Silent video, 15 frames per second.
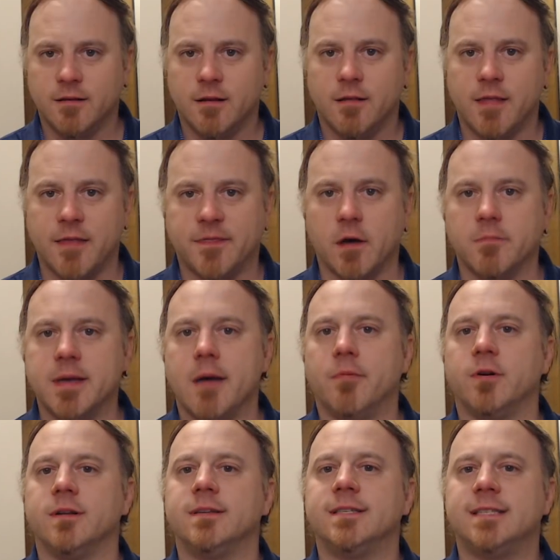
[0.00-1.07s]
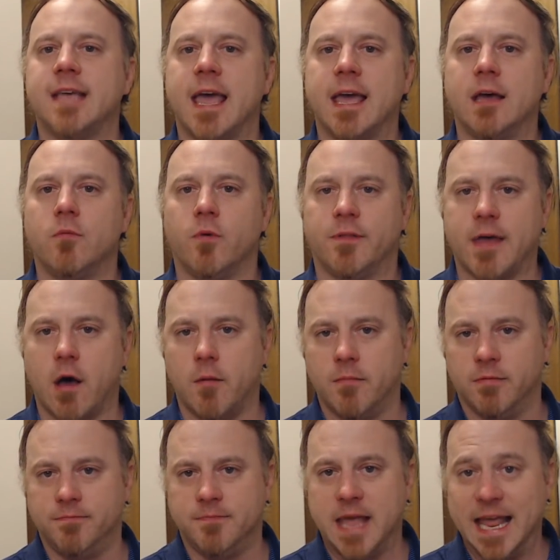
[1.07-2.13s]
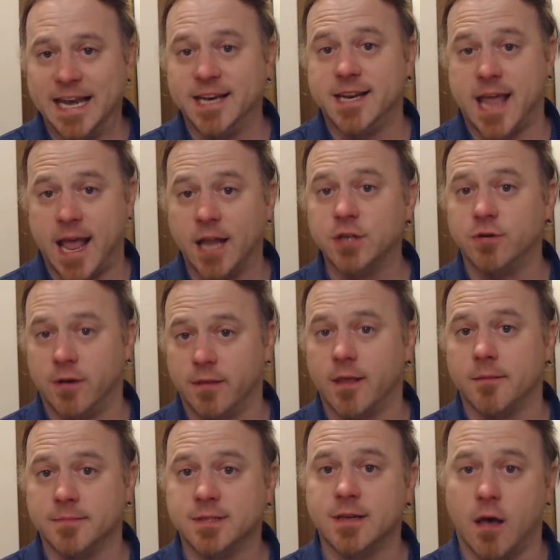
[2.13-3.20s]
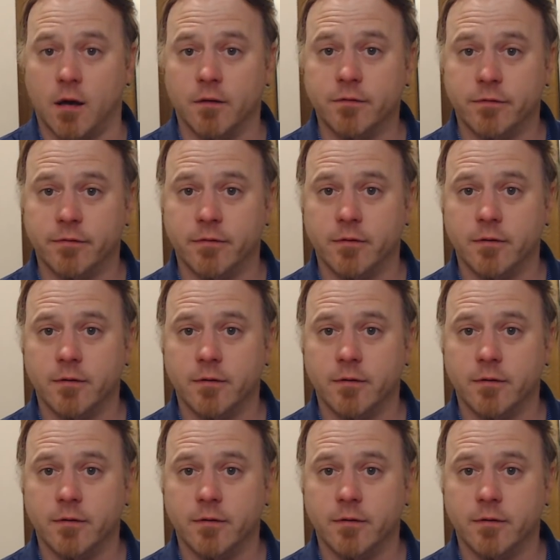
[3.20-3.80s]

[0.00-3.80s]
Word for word: that they'll be able to say it without endangering themselves.